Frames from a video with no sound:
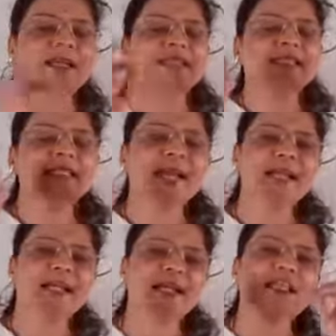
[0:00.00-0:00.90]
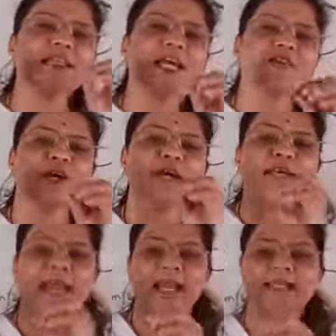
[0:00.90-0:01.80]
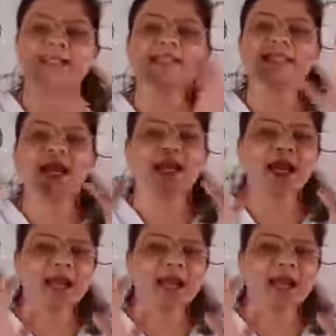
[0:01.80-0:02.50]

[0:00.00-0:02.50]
the secondary sexual characters are